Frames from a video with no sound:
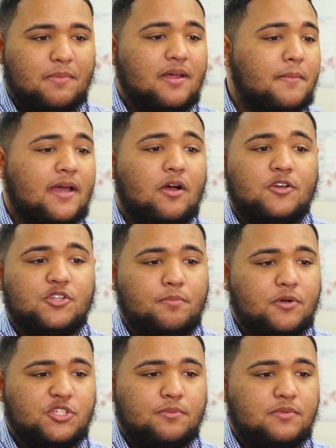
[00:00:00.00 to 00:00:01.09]
but it might also
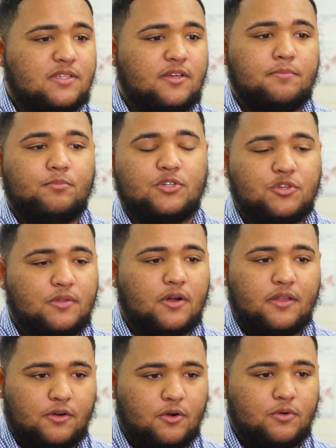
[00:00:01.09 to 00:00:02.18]
push them to pursue their
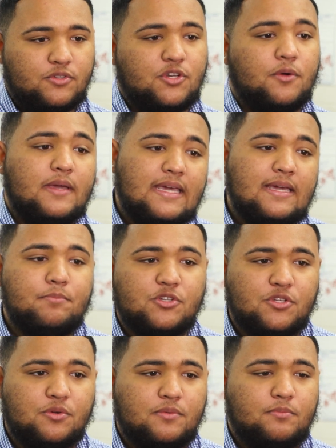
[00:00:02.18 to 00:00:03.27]
other goals. You know, he
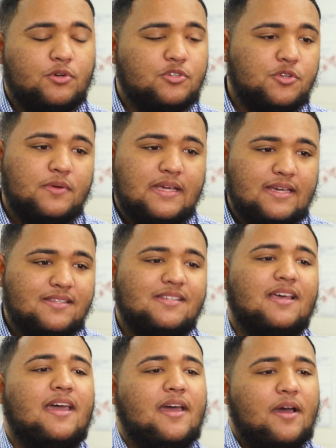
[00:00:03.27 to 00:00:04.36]
pursued
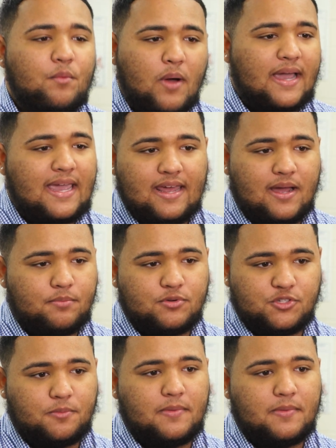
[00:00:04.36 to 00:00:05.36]
his, why can't I pursue